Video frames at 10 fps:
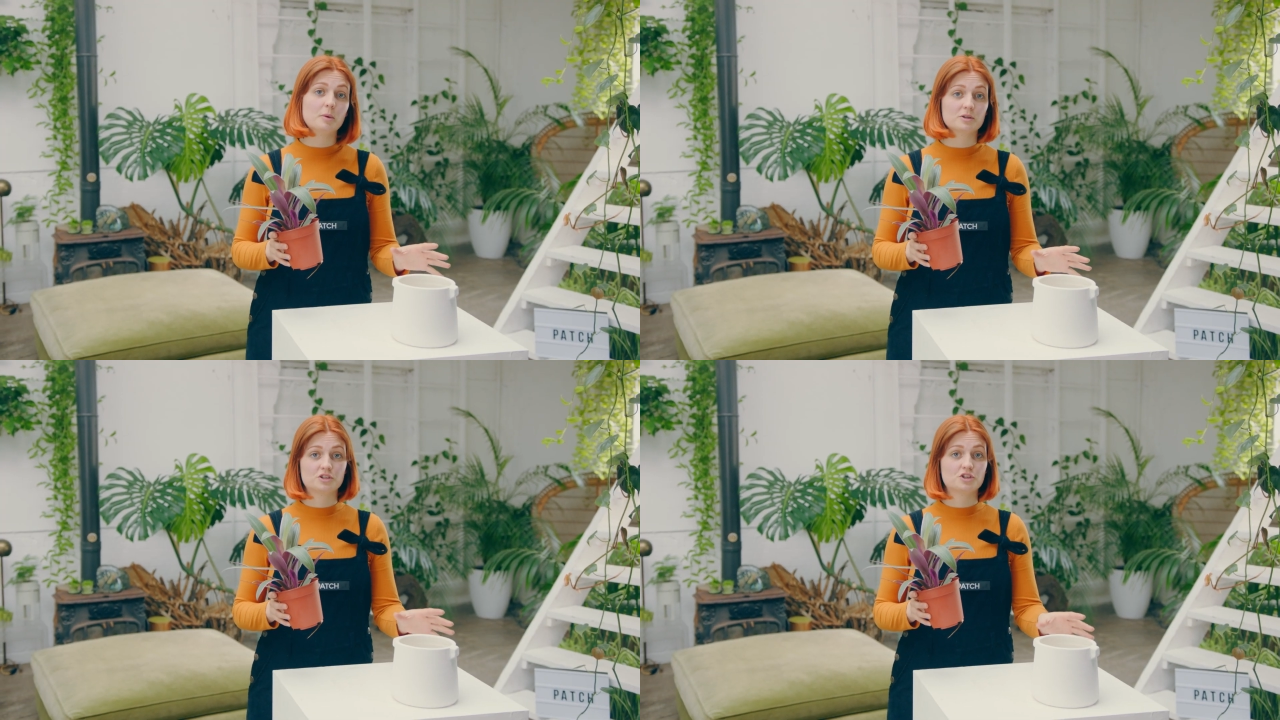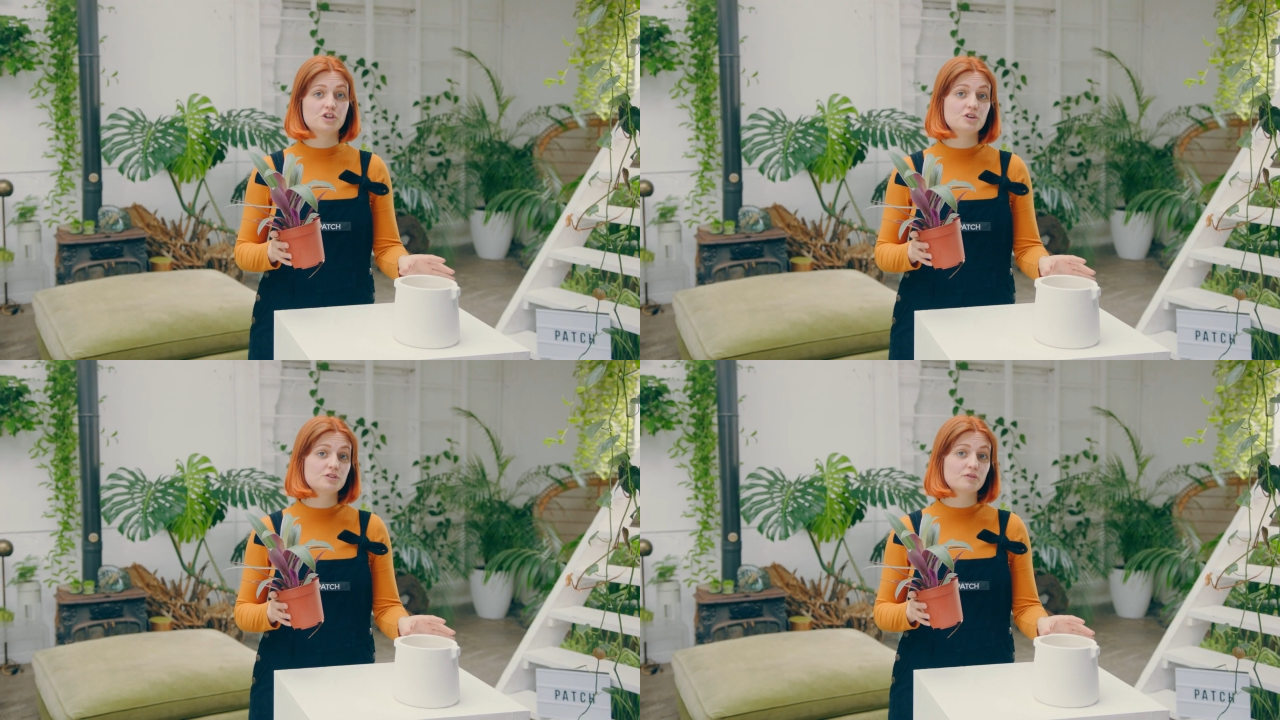pots to
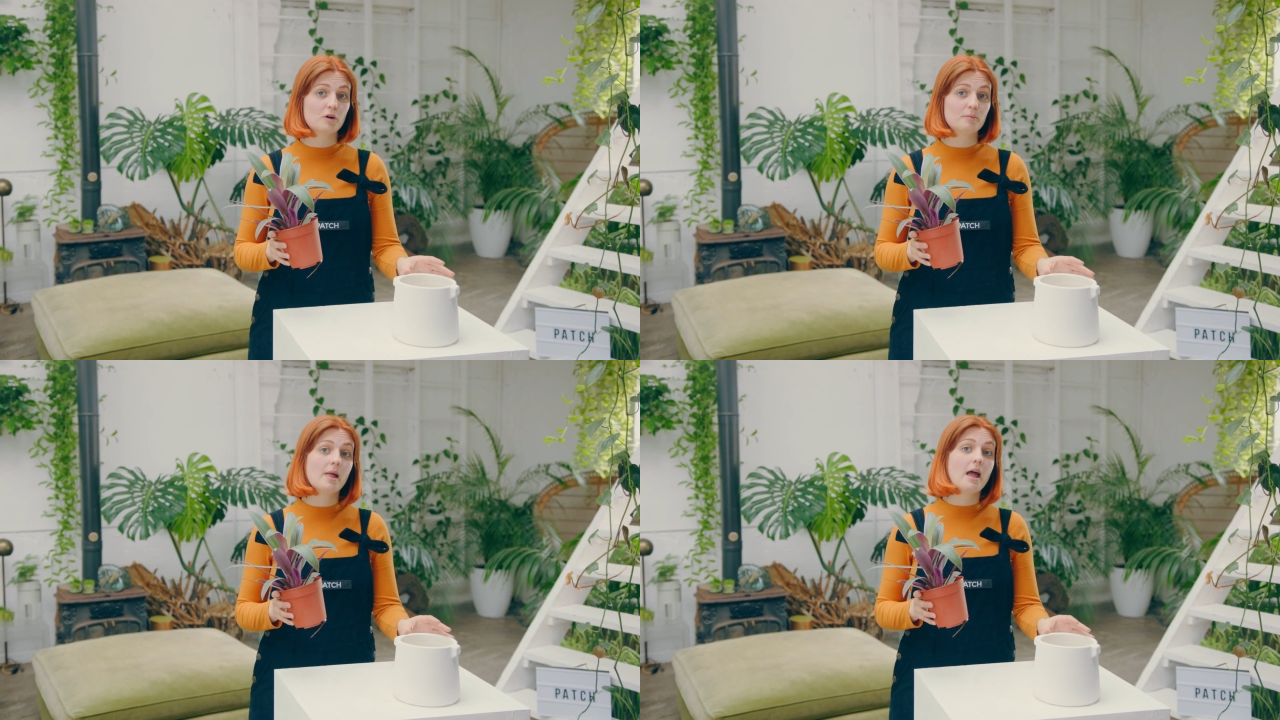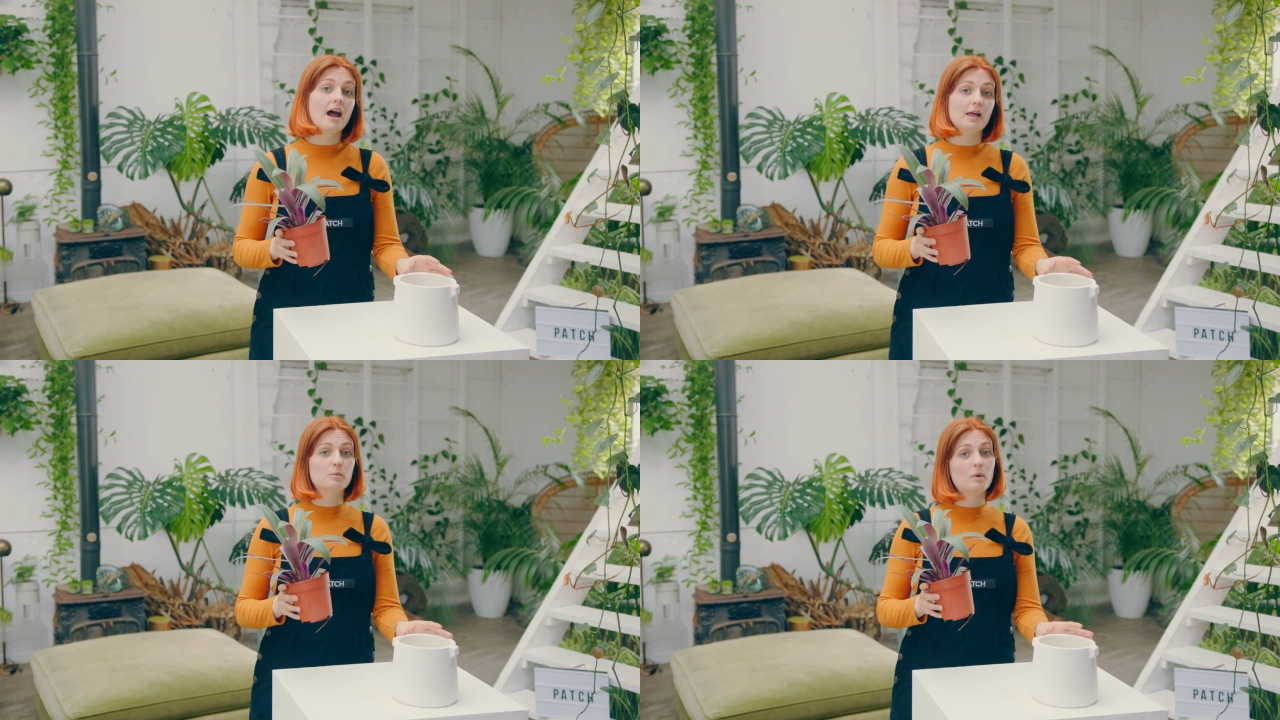choose from,
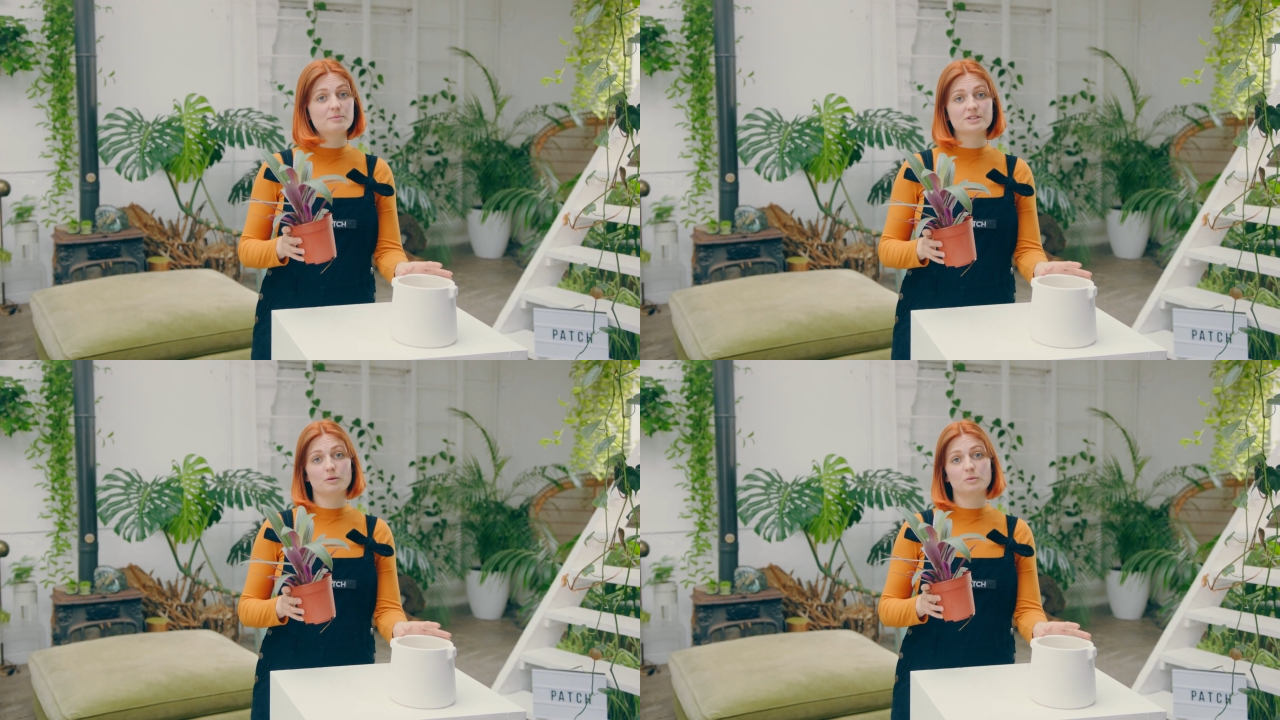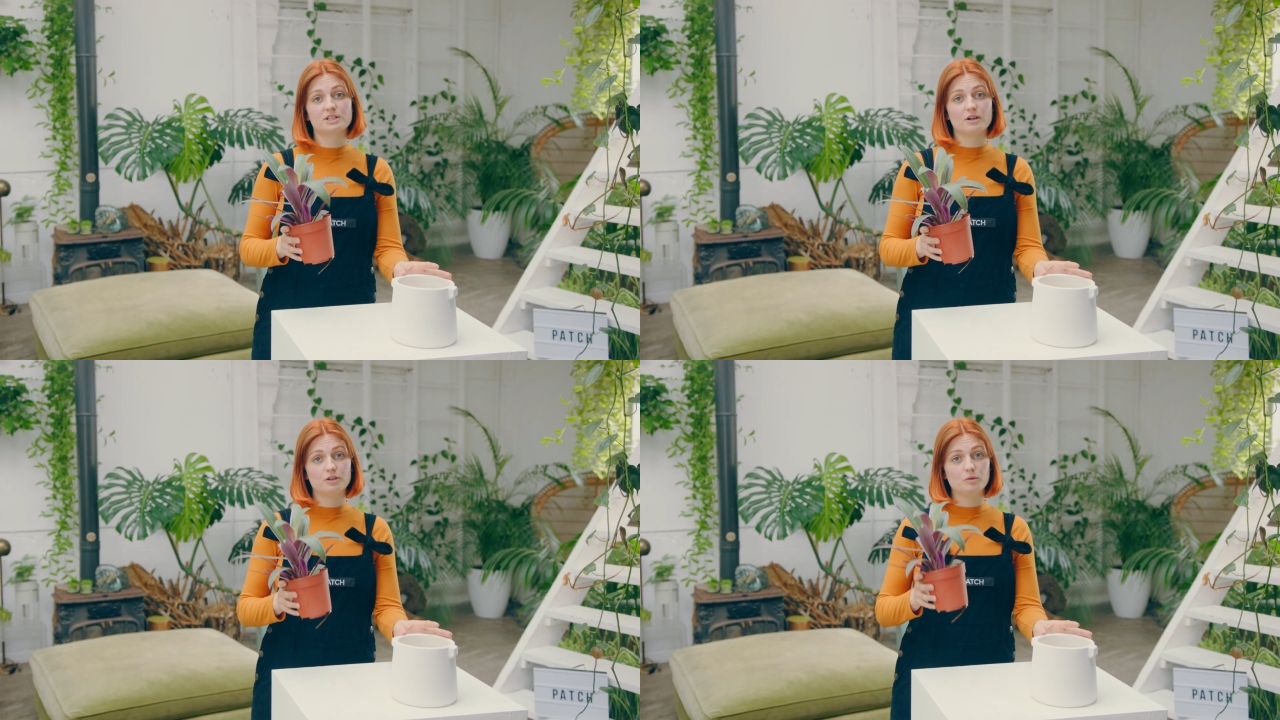and the website will
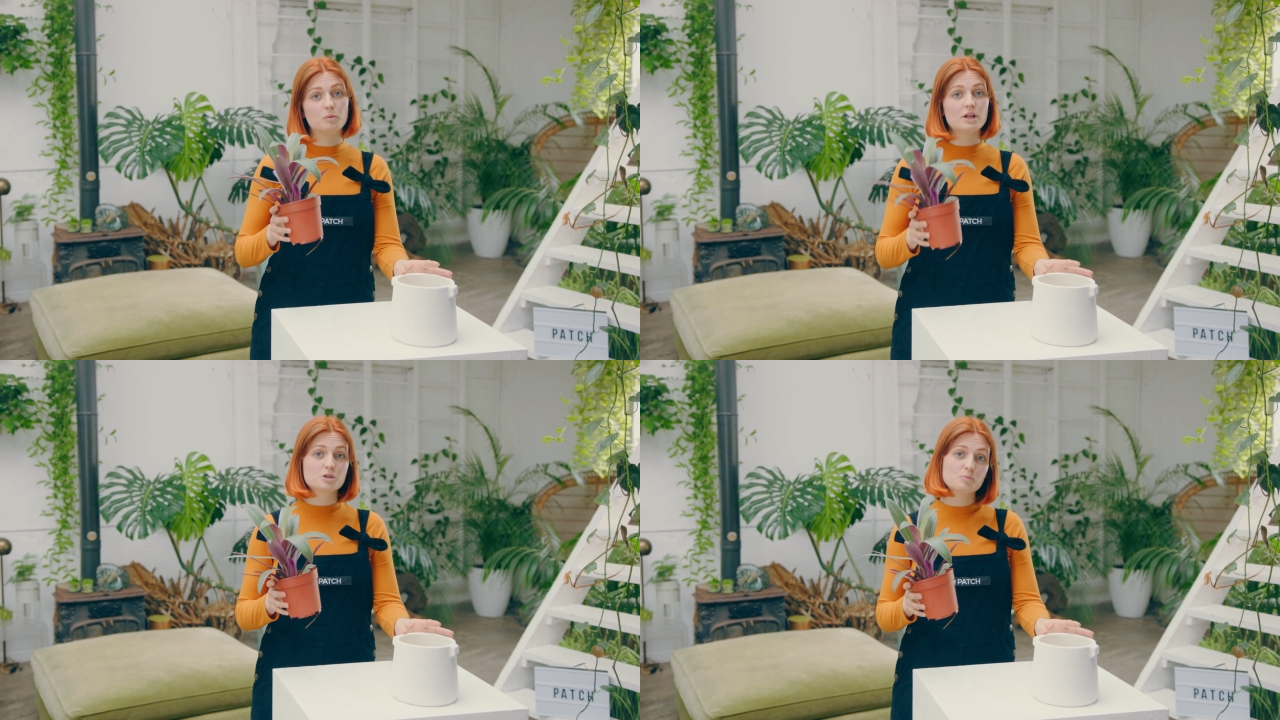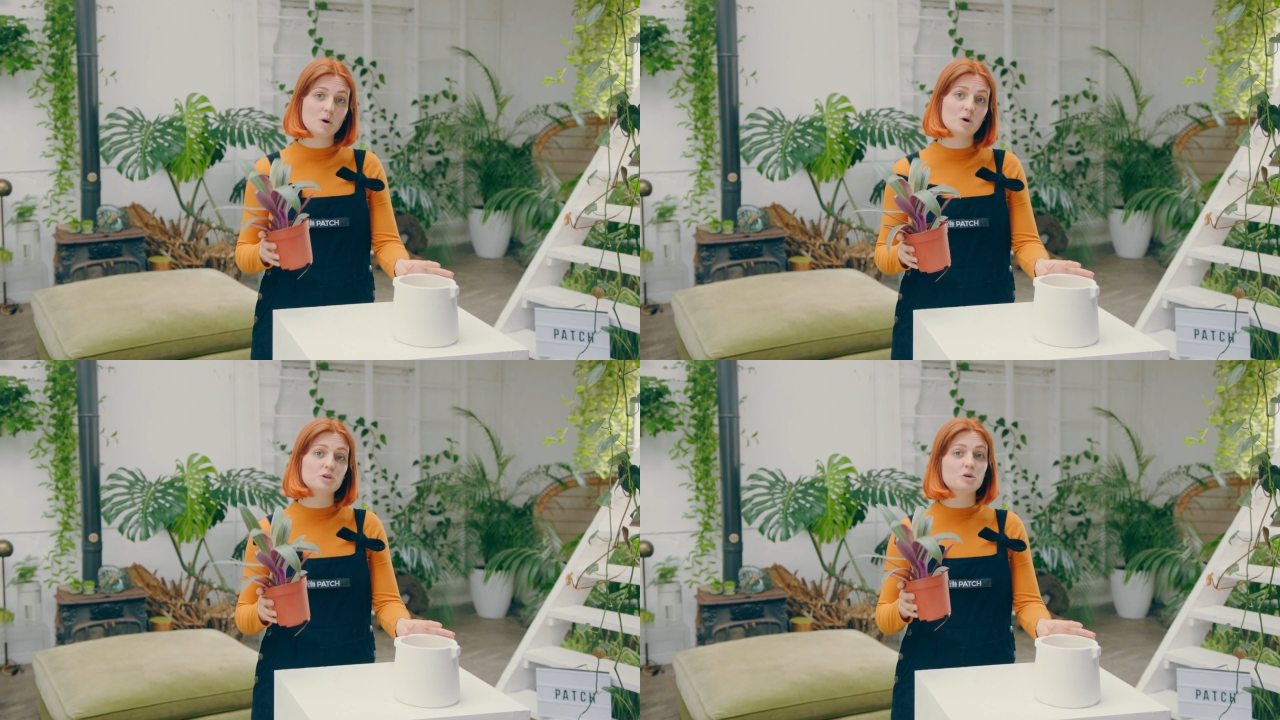tell you which
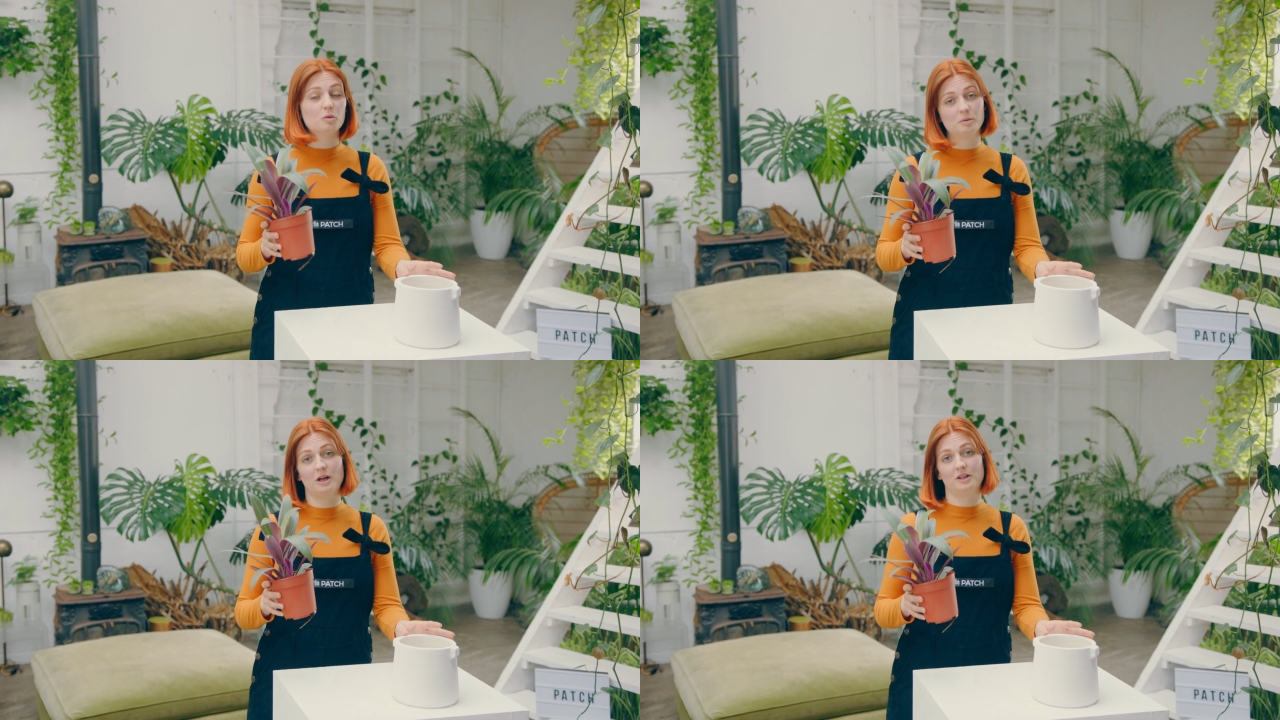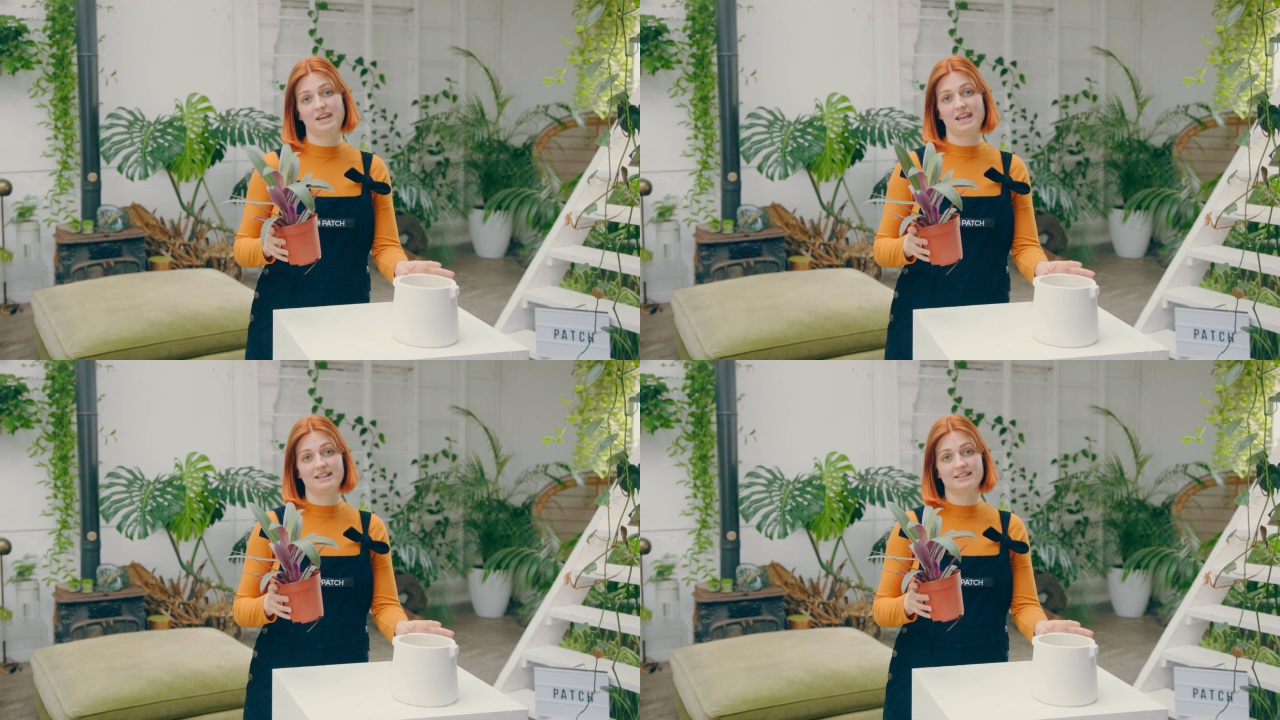pot your plant
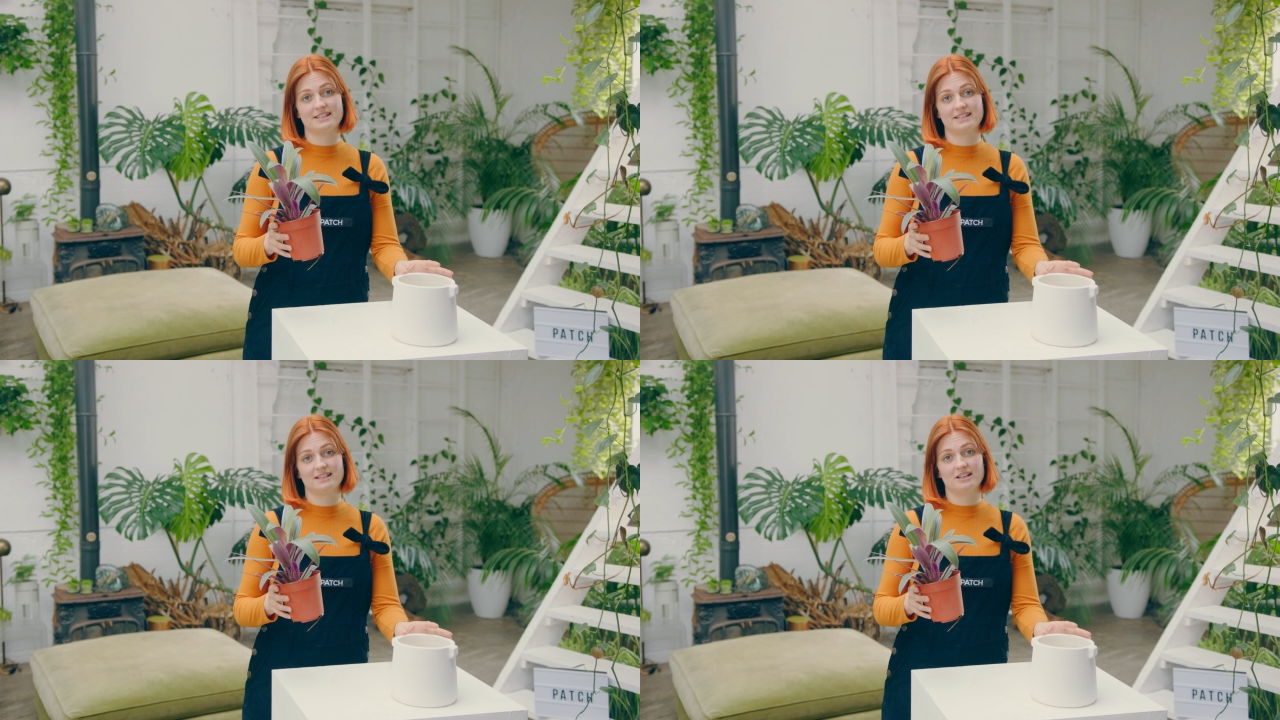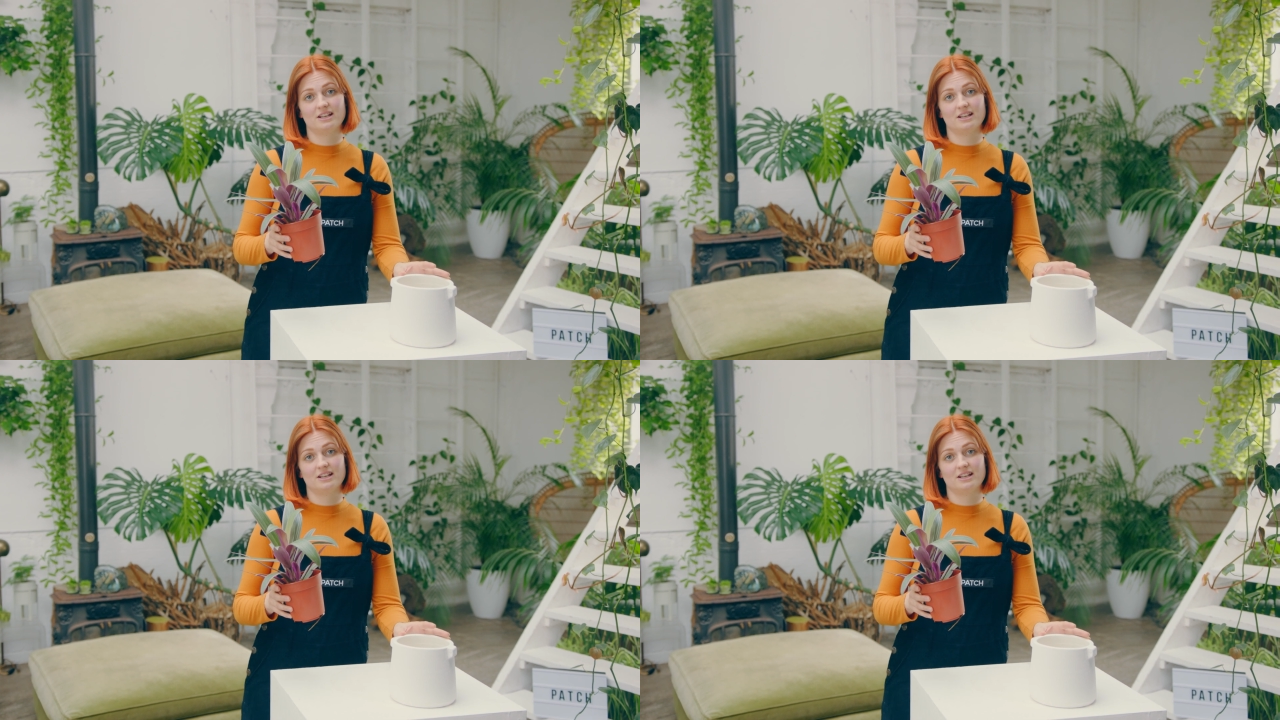needs.